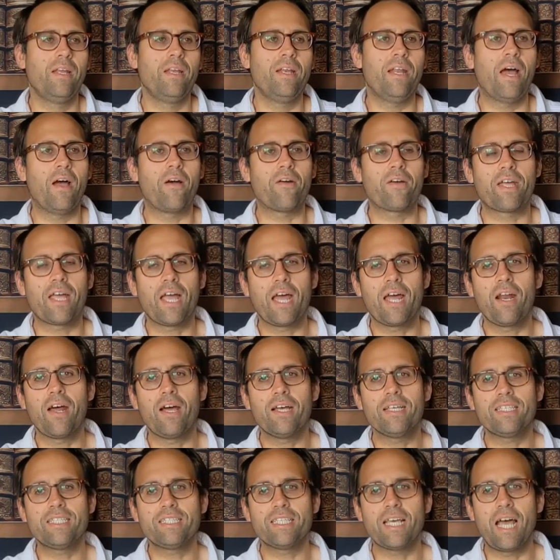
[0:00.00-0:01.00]
Now, can
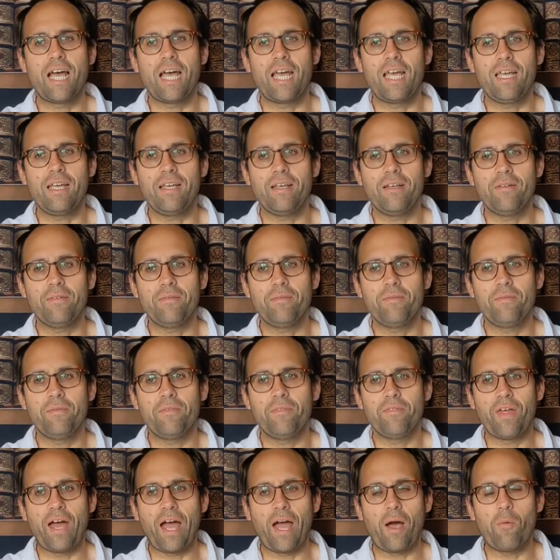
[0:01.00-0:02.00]
I say
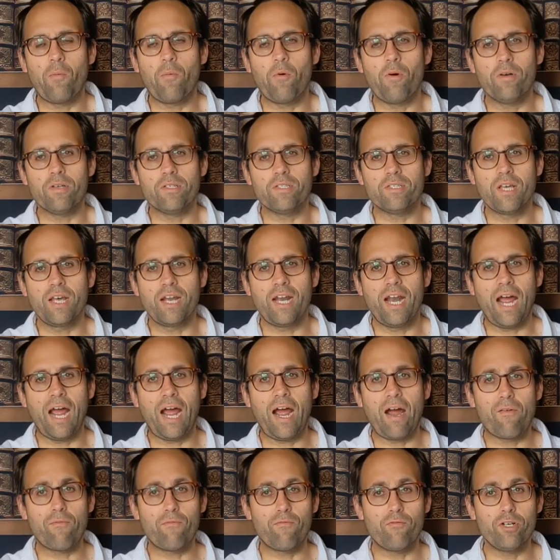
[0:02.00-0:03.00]
that was an
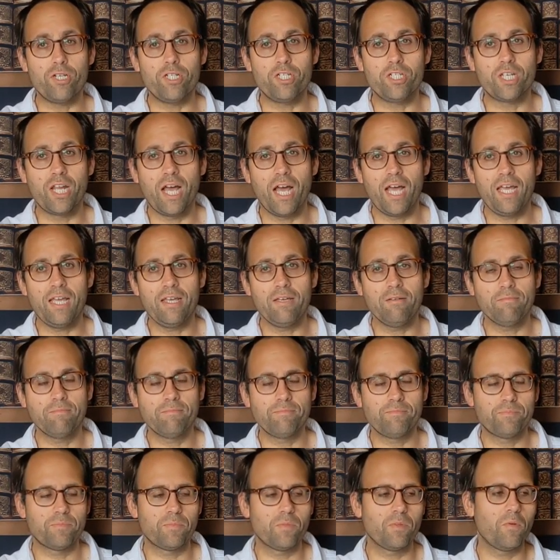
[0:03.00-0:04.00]
average day?
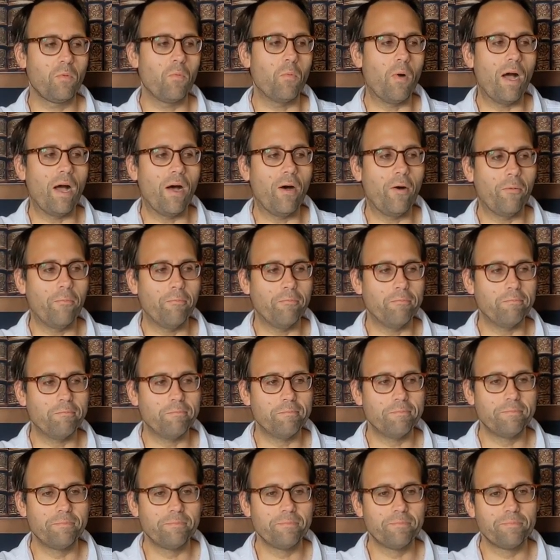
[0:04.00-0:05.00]
Well,
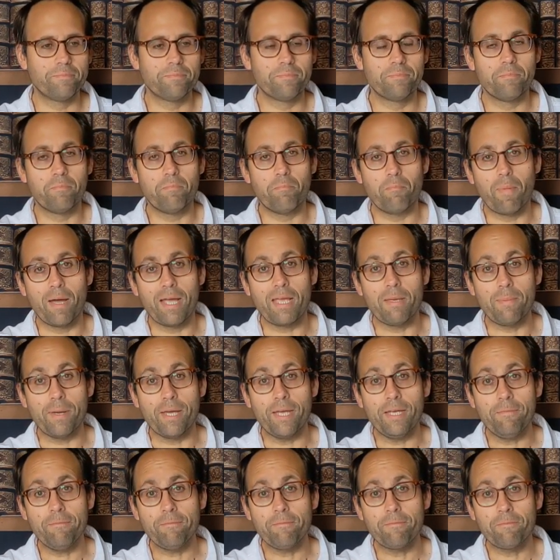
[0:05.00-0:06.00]

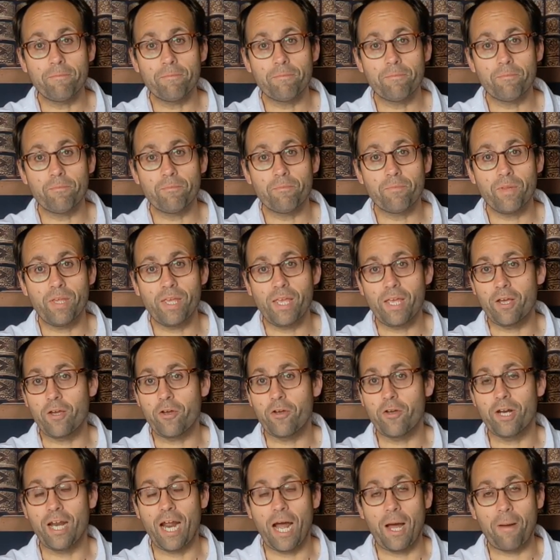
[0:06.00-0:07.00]
maybe. It could